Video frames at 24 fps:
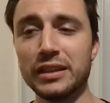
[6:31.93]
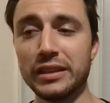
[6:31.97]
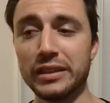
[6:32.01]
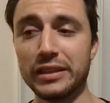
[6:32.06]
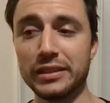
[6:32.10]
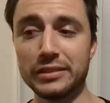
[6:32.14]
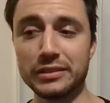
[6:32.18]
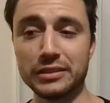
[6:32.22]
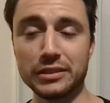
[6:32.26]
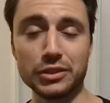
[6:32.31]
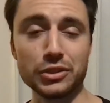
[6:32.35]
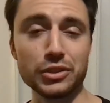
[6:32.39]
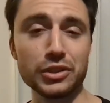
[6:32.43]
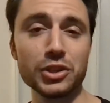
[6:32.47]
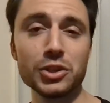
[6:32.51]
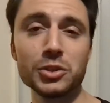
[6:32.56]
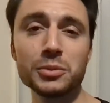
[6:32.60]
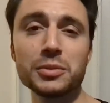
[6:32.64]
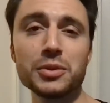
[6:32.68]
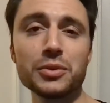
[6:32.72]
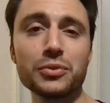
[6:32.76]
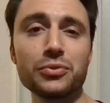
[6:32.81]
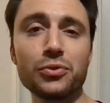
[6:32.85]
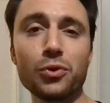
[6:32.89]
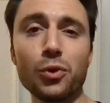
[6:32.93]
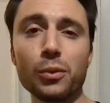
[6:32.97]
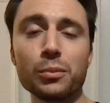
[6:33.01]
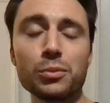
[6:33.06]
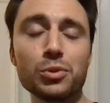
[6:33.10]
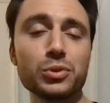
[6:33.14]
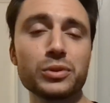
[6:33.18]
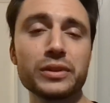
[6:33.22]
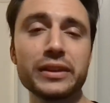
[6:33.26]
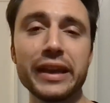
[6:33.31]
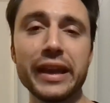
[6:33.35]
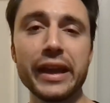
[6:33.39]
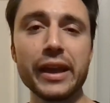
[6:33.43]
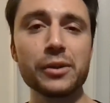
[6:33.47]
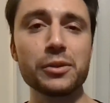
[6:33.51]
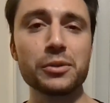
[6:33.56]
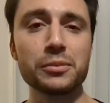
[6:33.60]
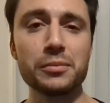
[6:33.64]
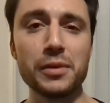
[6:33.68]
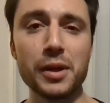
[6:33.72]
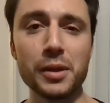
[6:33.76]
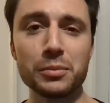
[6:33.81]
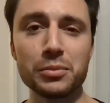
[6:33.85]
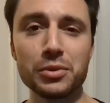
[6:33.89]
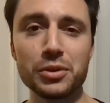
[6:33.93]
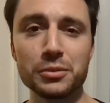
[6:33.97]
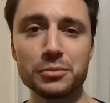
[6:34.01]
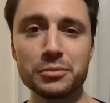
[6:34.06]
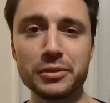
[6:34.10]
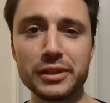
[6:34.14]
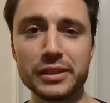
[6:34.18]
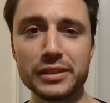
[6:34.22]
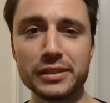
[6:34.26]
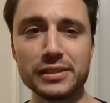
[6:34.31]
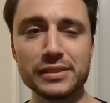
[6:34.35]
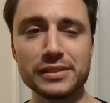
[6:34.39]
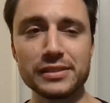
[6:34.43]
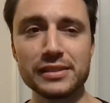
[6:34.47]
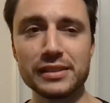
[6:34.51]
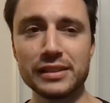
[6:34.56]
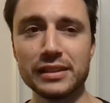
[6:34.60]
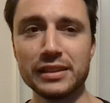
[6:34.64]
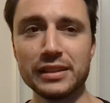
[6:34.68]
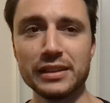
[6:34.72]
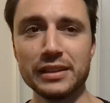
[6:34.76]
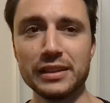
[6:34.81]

In your human form, you can't remember it because,